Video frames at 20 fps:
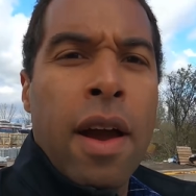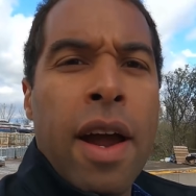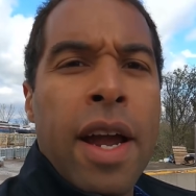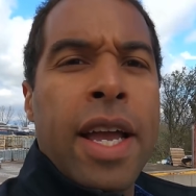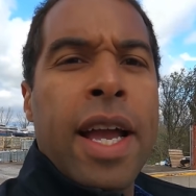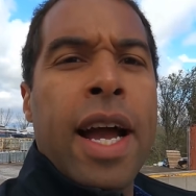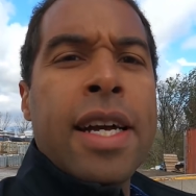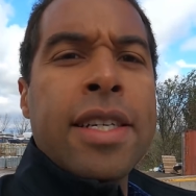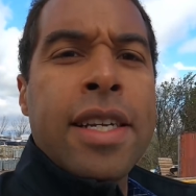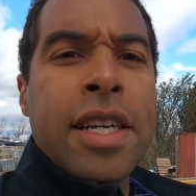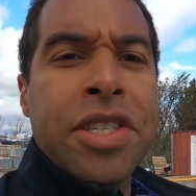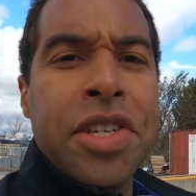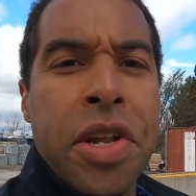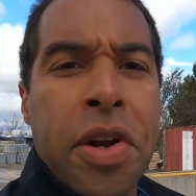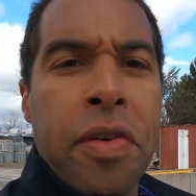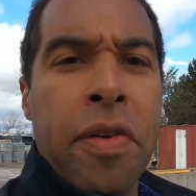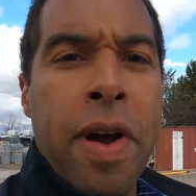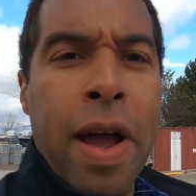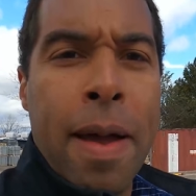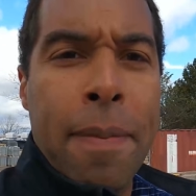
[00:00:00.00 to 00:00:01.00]
All right, guys, that's
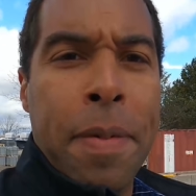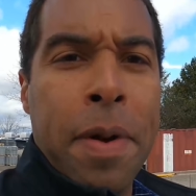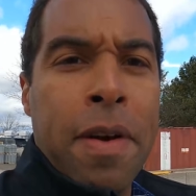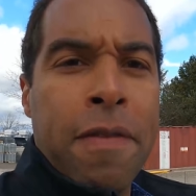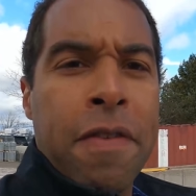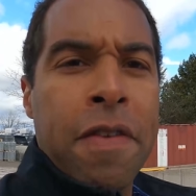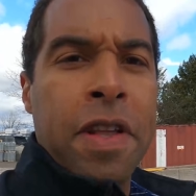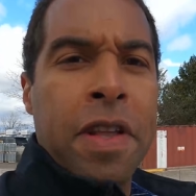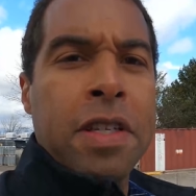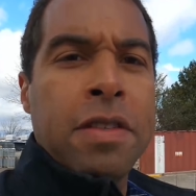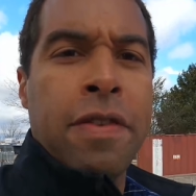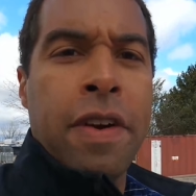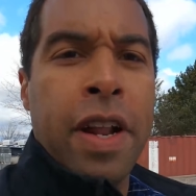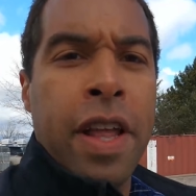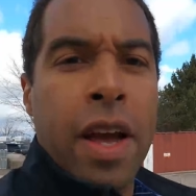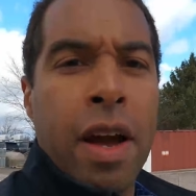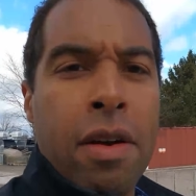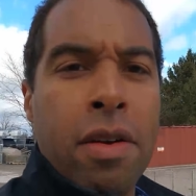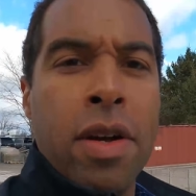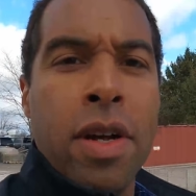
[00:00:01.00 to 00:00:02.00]
gonna wrap it up for this
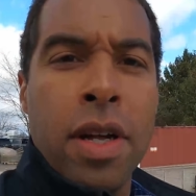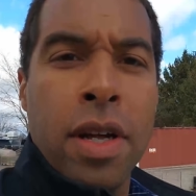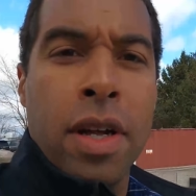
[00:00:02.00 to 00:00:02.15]
video.